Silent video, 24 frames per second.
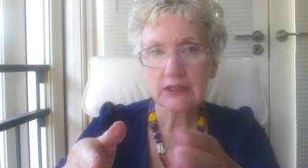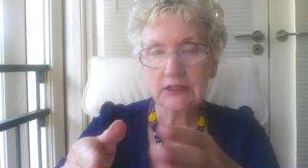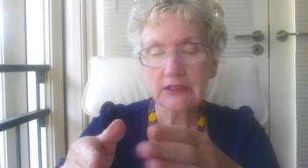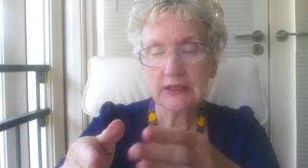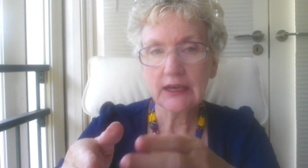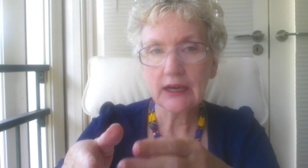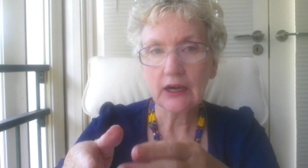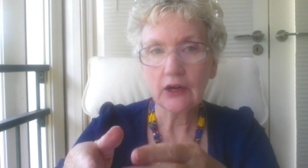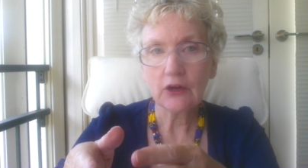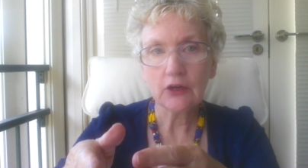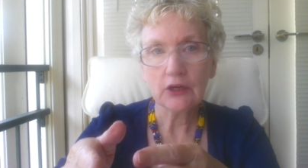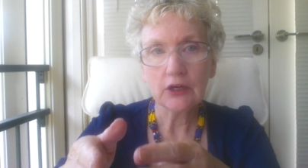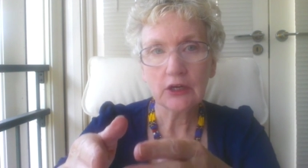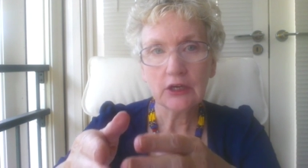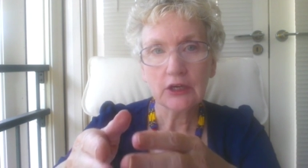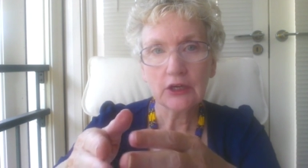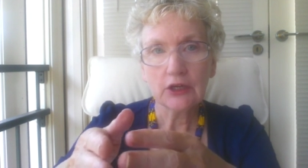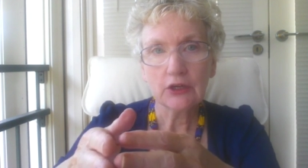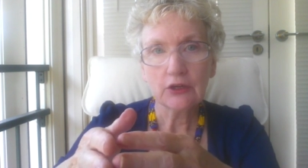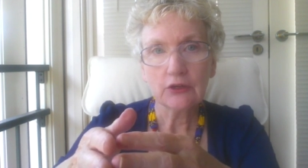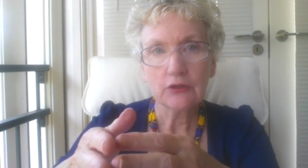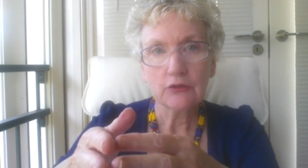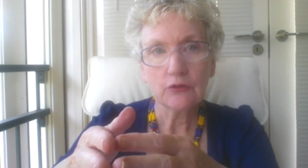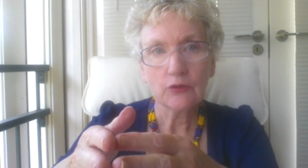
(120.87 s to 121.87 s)
Now,
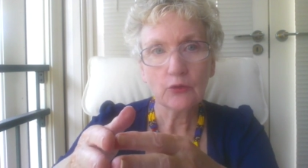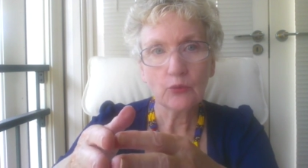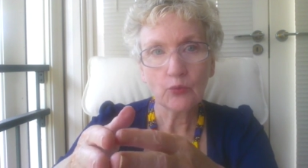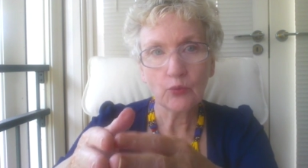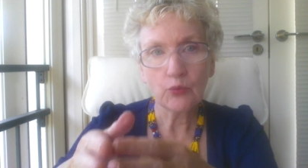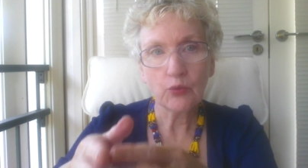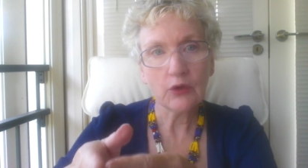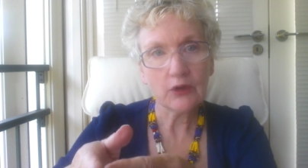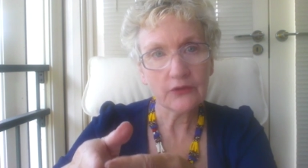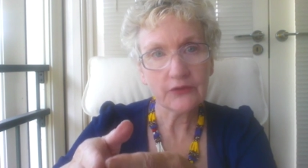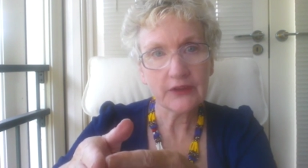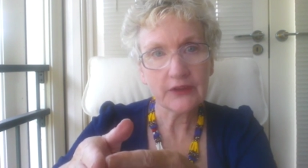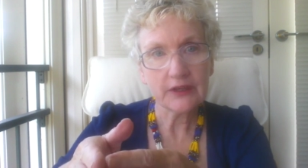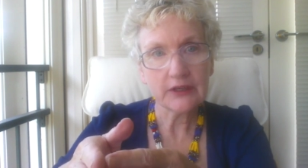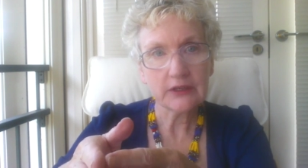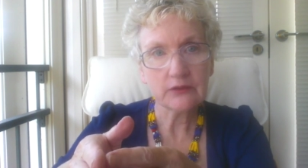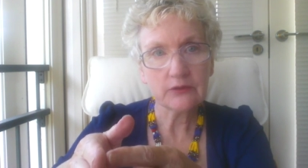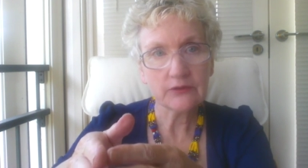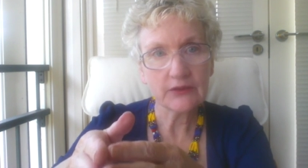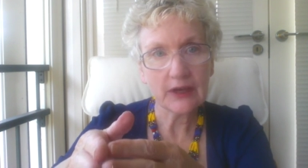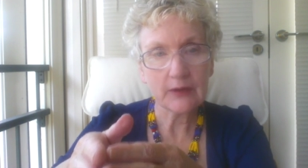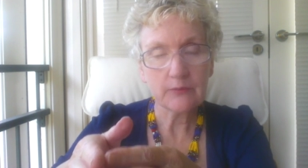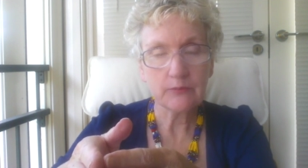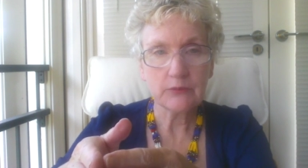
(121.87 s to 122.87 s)
what then
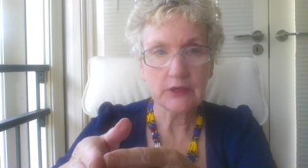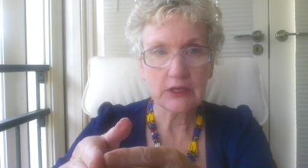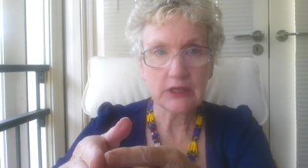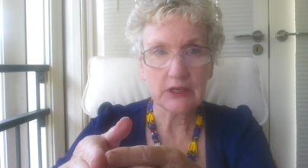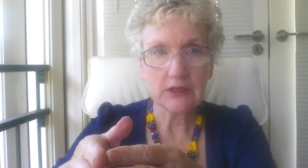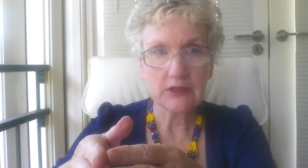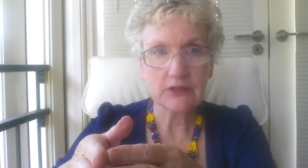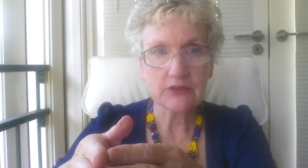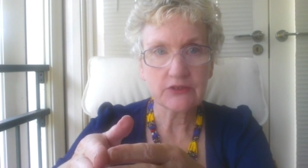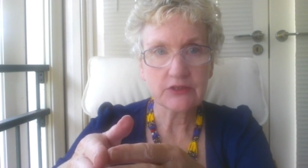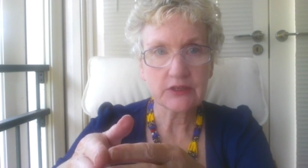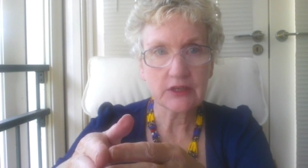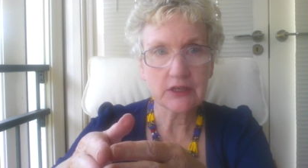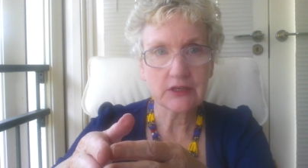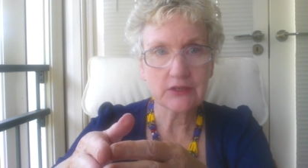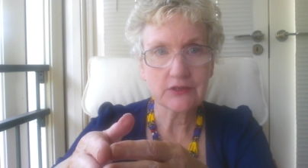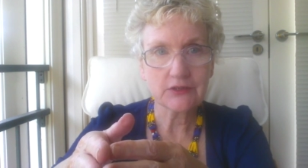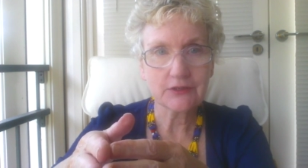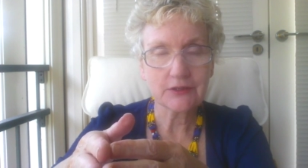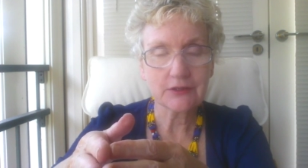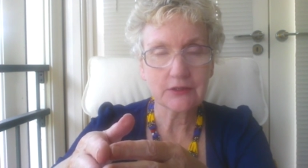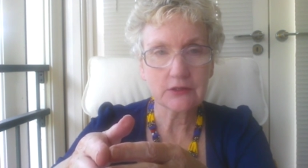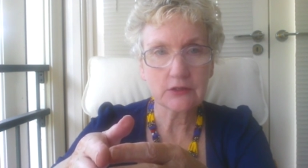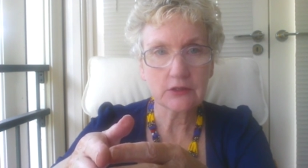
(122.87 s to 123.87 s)
that means
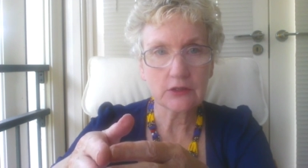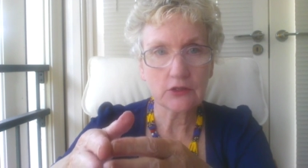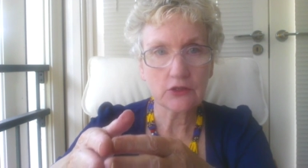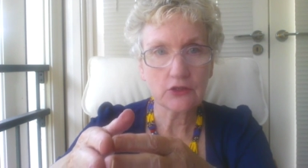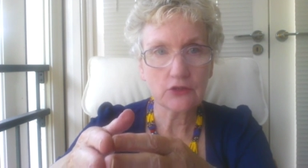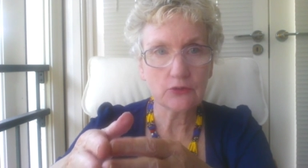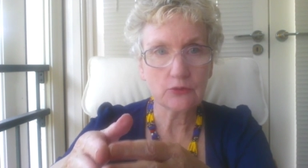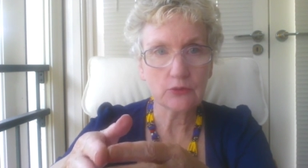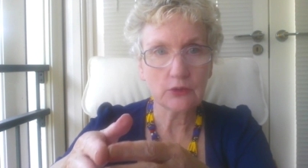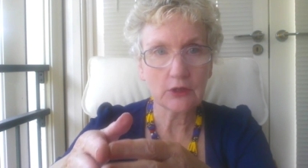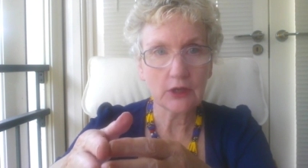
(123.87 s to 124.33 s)
is that you